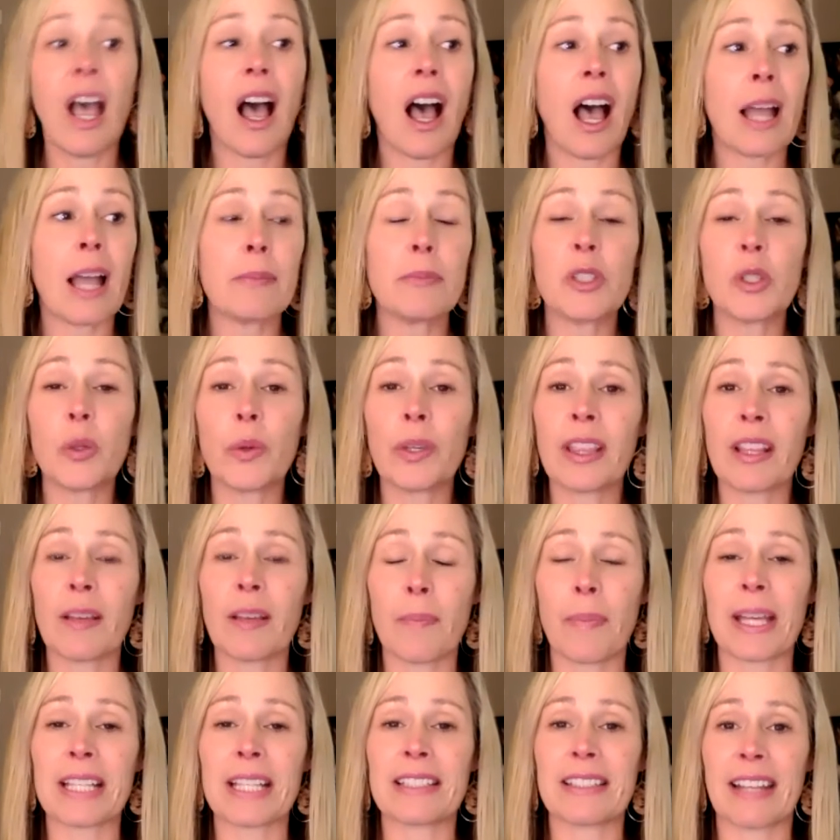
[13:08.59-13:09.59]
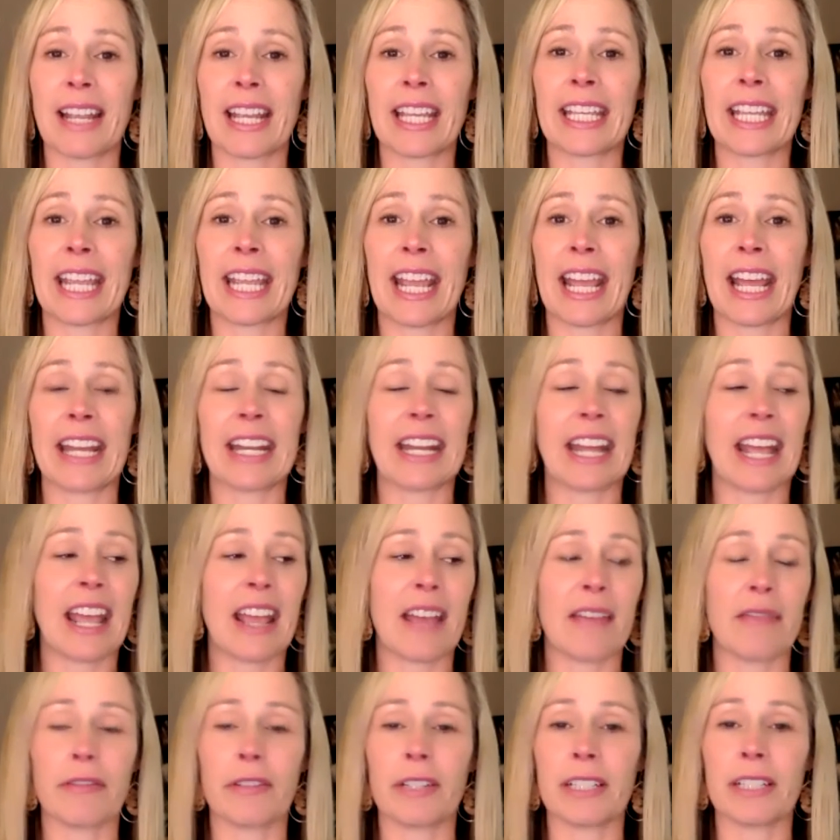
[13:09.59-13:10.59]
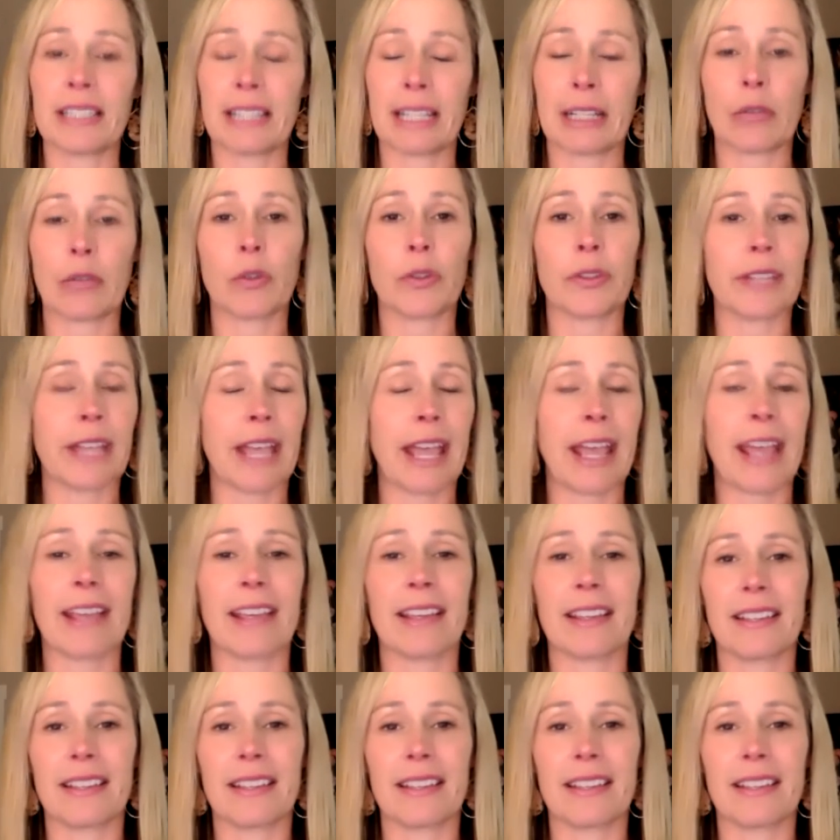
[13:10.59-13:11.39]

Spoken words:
I'm doing the best I can every single day.